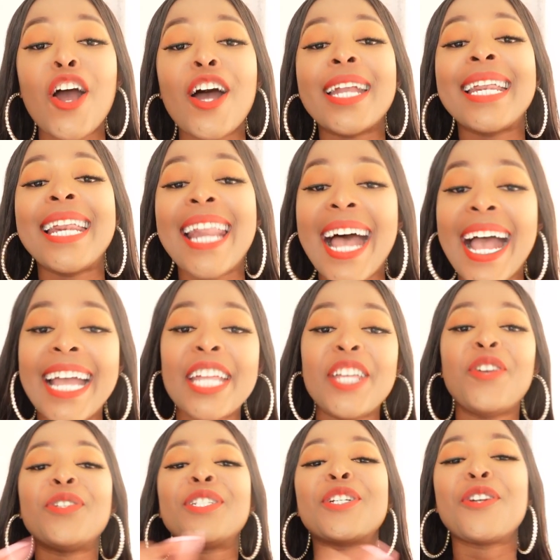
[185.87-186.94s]
online
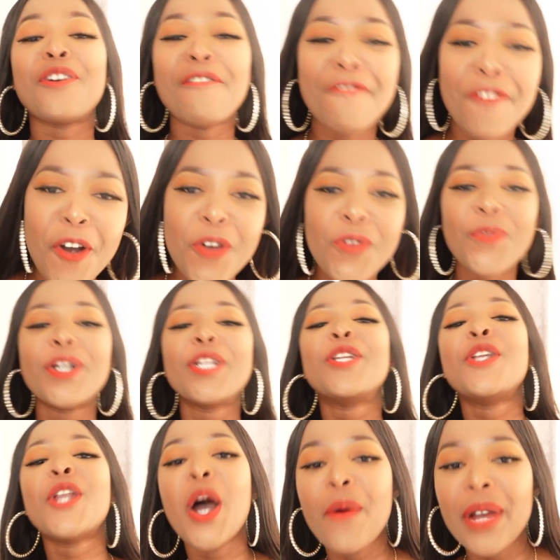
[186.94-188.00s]
using your phone with
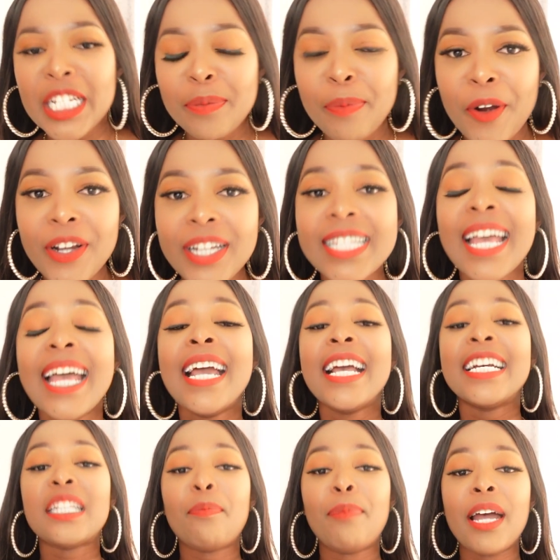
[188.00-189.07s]
no experience
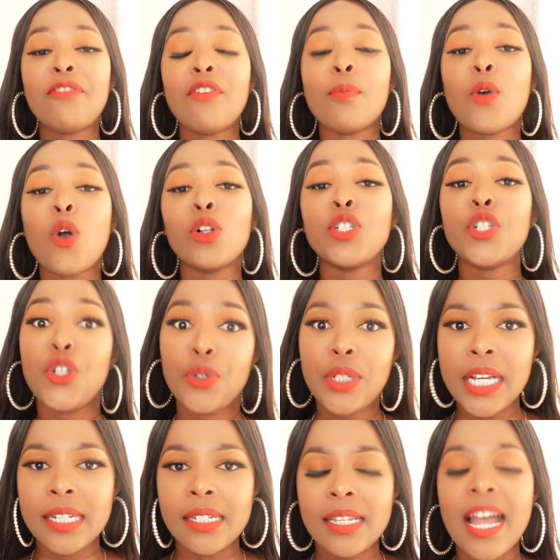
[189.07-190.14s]
is a platform called
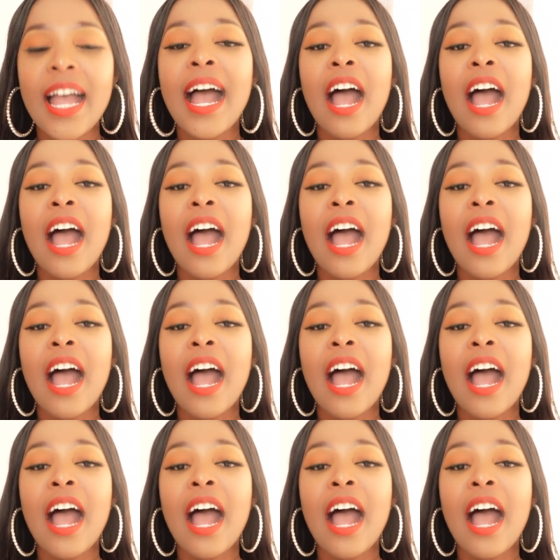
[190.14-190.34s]
Utest.